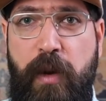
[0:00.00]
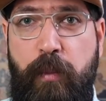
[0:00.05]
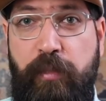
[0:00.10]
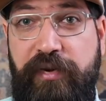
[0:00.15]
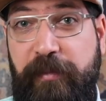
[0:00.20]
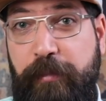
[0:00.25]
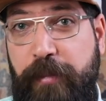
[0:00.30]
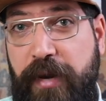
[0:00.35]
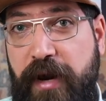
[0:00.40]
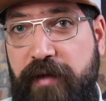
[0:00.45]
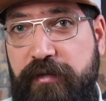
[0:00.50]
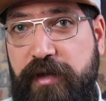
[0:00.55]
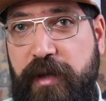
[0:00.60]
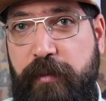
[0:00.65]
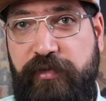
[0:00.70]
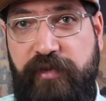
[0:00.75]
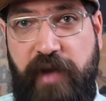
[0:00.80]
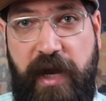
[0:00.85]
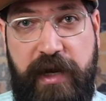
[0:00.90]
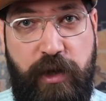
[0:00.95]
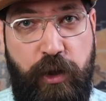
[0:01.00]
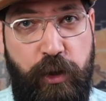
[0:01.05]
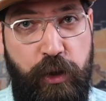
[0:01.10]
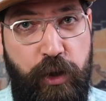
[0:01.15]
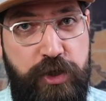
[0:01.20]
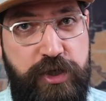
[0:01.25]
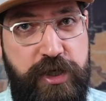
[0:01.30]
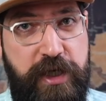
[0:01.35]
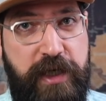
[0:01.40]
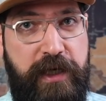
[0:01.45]
prepare them
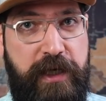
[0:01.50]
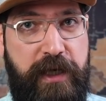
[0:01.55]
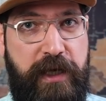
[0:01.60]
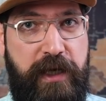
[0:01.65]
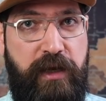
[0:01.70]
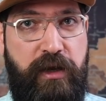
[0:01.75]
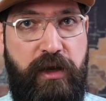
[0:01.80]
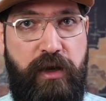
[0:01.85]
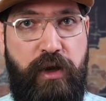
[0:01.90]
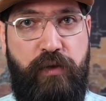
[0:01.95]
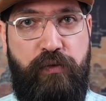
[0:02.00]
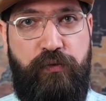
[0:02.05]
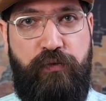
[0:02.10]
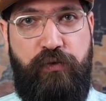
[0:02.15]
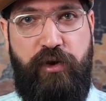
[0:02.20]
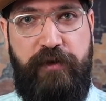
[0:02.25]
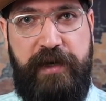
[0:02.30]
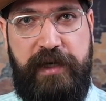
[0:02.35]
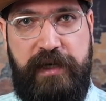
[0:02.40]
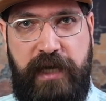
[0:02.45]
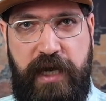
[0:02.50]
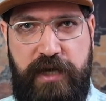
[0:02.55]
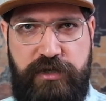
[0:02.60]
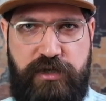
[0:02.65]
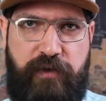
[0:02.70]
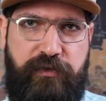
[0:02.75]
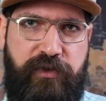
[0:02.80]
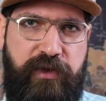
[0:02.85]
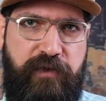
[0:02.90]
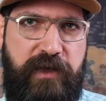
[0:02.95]
psychologically for a
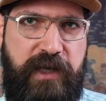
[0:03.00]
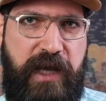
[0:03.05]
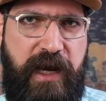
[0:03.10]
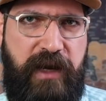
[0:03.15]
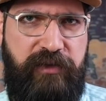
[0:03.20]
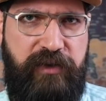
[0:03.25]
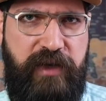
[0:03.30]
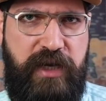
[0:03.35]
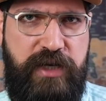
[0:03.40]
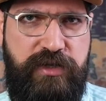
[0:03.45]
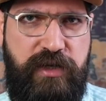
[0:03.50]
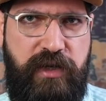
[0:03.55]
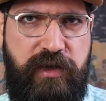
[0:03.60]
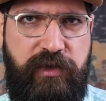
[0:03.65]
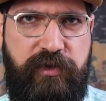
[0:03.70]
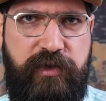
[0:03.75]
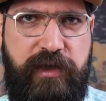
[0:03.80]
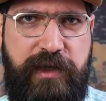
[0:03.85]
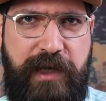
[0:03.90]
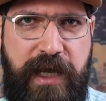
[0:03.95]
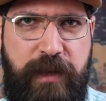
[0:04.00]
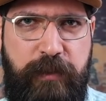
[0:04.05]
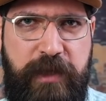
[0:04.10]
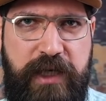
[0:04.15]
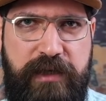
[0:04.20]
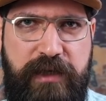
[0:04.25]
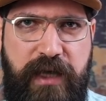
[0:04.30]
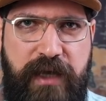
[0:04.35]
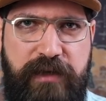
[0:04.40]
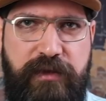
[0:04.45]
clash of civilizations,
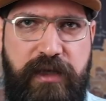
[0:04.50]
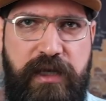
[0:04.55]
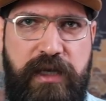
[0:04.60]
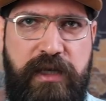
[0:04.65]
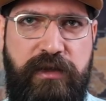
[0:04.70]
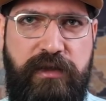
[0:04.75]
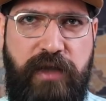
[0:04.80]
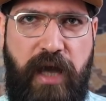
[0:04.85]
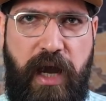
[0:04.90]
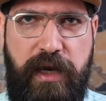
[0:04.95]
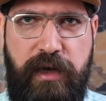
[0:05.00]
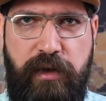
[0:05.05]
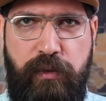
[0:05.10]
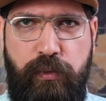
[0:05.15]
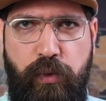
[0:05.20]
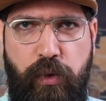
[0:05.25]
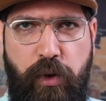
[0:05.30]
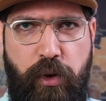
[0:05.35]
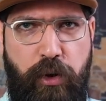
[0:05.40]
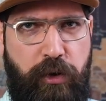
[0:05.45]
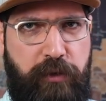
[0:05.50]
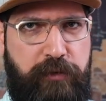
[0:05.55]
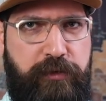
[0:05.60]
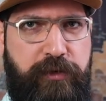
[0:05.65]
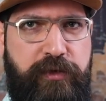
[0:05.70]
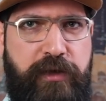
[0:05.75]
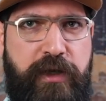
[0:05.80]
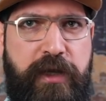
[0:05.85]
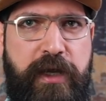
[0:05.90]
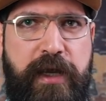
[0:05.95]
claiming that the entire
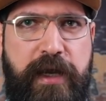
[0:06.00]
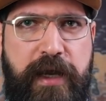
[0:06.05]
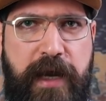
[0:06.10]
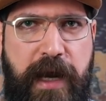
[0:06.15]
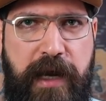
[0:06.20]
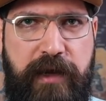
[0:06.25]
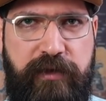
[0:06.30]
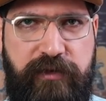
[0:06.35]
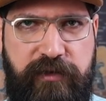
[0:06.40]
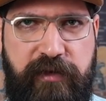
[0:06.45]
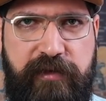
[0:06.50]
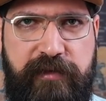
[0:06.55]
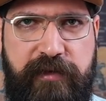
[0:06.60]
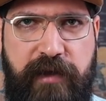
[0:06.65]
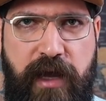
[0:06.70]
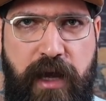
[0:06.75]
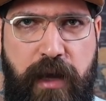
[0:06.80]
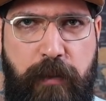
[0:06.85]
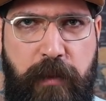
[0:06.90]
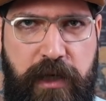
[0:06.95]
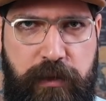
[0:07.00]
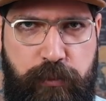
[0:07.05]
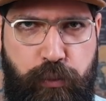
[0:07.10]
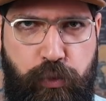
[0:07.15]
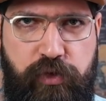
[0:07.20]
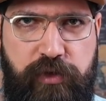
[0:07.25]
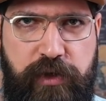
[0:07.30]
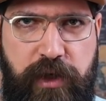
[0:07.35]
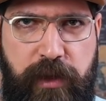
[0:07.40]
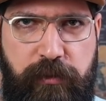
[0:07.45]
world hates Islam and
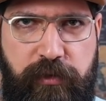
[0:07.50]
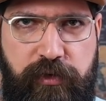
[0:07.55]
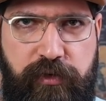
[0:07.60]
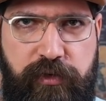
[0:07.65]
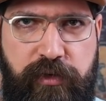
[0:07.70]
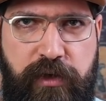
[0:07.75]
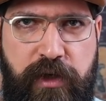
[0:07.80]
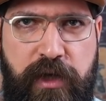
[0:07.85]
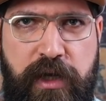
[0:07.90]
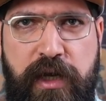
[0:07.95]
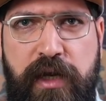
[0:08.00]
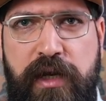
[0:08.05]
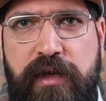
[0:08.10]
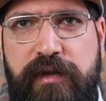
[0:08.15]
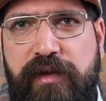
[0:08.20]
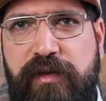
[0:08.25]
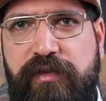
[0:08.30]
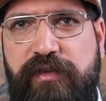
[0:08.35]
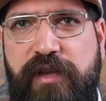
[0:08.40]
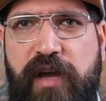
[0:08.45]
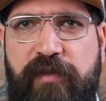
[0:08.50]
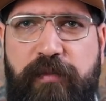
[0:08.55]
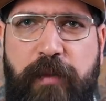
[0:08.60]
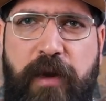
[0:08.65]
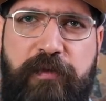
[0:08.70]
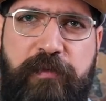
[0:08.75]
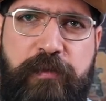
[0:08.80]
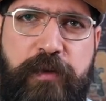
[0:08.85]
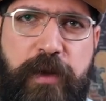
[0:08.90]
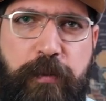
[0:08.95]
Muslims. This type
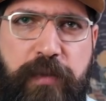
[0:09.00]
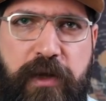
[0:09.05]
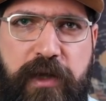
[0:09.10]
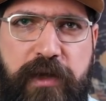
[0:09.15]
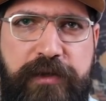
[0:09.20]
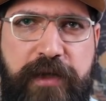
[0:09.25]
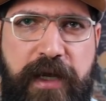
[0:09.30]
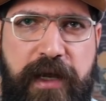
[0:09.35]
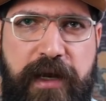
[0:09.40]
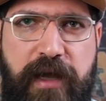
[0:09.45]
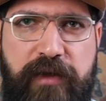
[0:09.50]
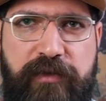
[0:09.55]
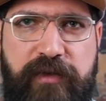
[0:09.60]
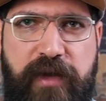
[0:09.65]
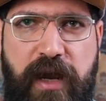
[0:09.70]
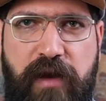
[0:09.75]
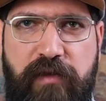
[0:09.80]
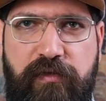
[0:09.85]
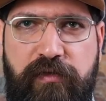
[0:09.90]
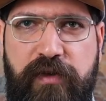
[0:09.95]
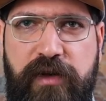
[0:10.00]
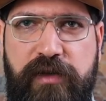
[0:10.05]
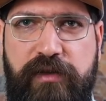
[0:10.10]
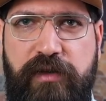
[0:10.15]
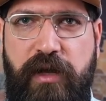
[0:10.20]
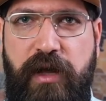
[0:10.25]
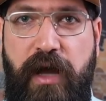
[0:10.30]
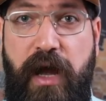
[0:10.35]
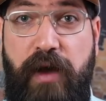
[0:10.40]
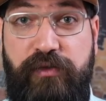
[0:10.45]
of people tell us
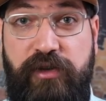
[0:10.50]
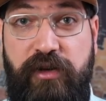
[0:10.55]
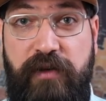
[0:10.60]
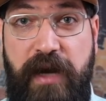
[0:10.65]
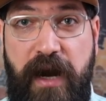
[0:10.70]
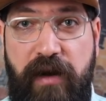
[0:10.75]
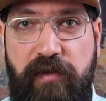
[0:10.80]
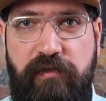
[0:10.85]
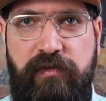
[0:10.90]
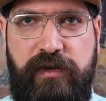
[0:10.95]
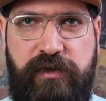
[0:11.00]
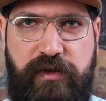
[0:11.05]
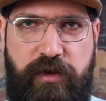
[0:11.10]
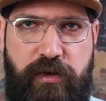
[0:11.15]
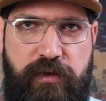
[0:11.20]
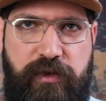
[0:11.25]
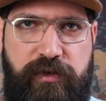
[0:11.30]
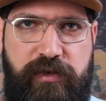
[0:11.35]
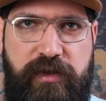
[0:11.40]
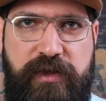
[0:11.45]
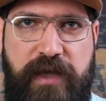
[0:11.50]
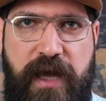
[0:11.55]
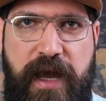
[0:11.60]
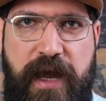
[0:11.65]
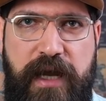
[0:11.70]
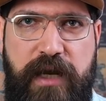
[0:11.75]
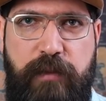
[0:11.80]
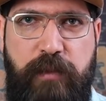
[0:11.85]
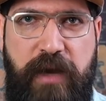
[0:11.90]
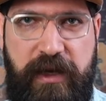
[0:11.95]
after every terrorist
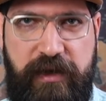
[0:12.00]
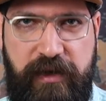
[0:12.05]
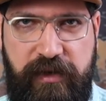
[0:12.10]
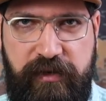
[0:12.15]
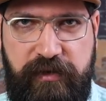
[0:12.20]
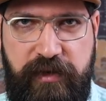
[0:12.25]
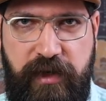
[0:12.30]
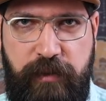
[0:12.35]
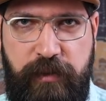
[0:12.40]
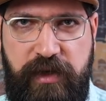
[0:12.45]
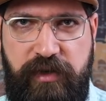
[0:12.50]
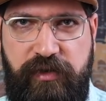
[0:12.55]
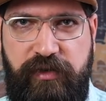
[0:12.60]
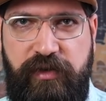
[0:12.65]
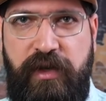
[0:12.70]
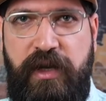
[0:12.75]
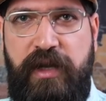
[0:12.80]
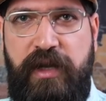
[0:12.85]
attack by Islamists